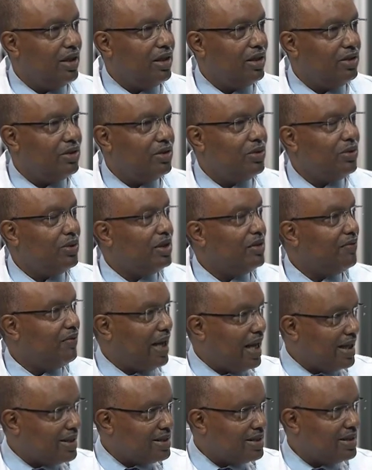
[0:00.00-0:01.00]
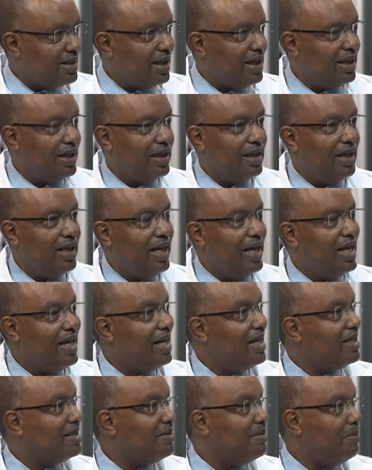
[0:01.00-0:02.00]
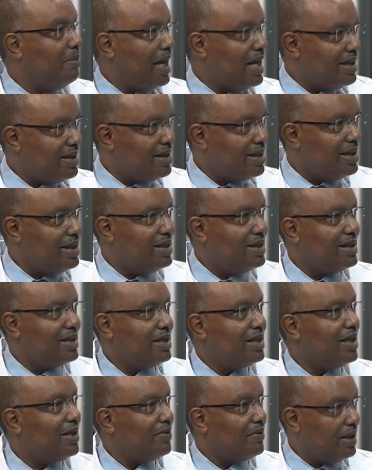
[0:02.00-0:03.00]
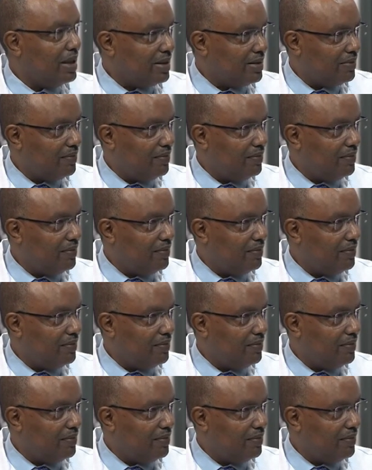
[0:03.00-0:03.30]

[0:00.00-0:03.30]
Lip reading: to advancing his mentee's career.